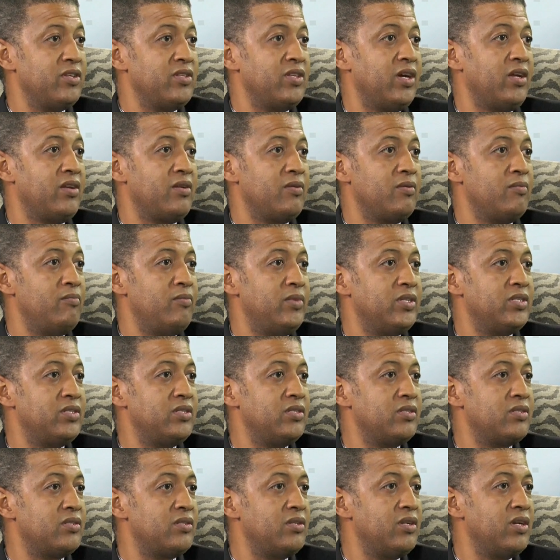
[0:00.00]
that must
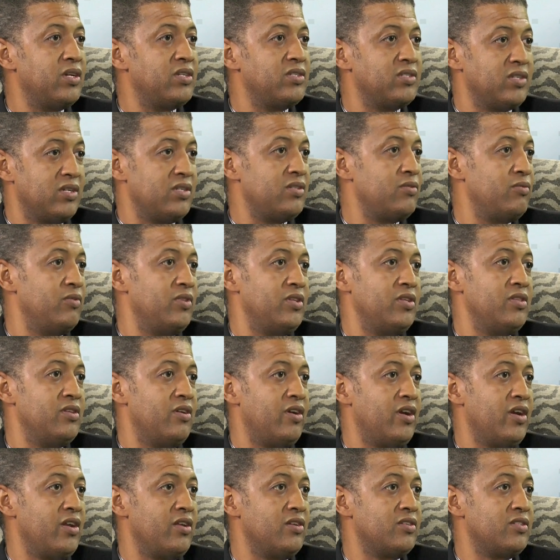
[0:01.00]
just exist within the
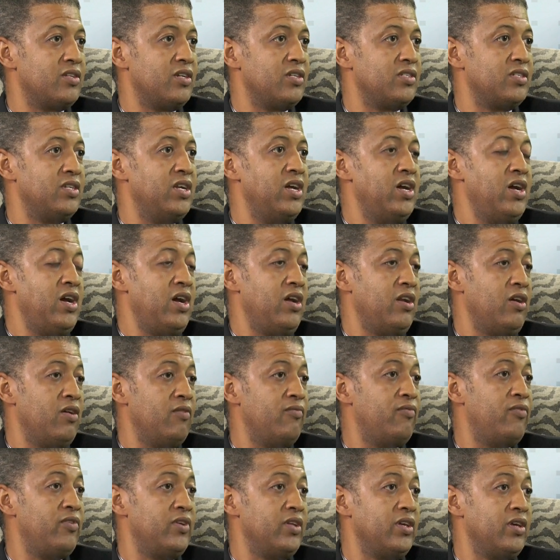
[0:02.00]
radio station, and
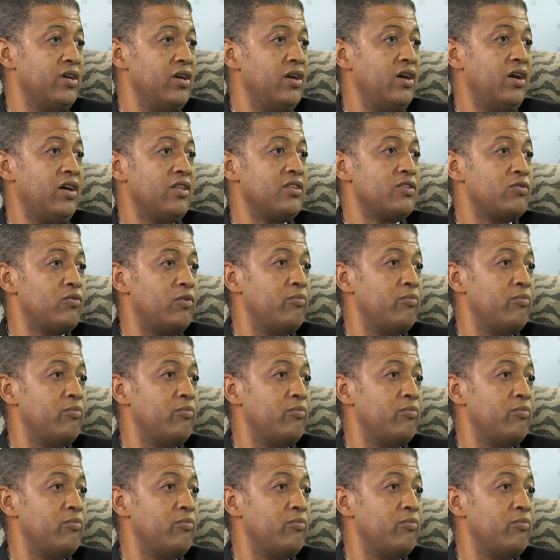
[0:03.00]
hopefully others will